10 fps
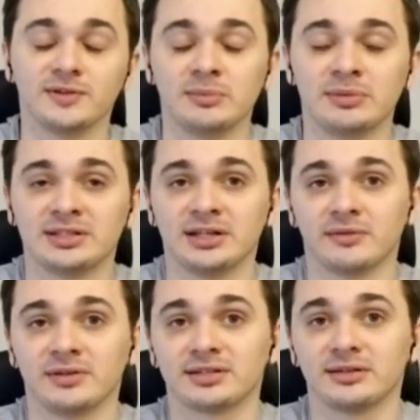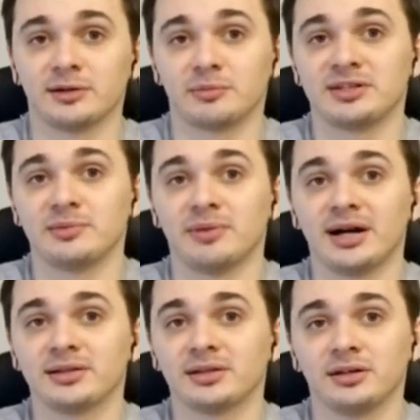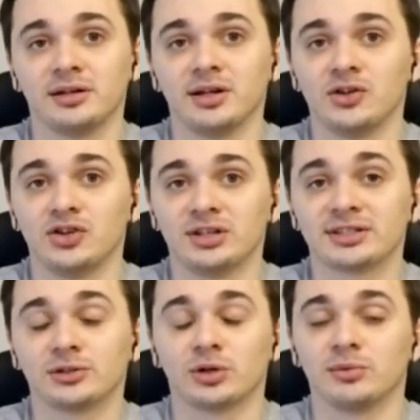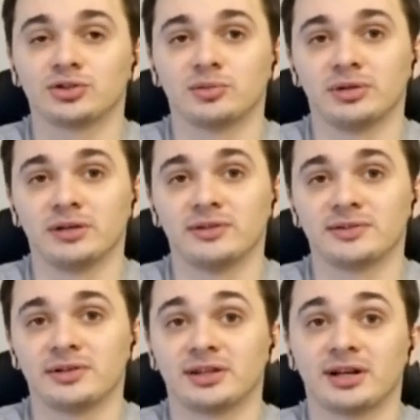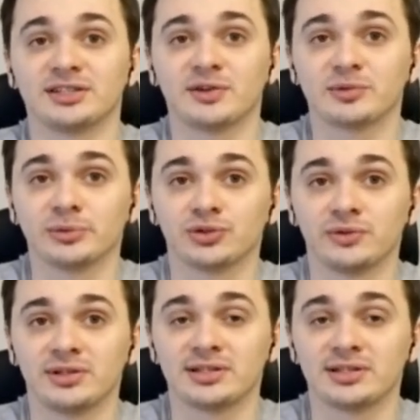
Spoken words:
Would include, for example, using like escalating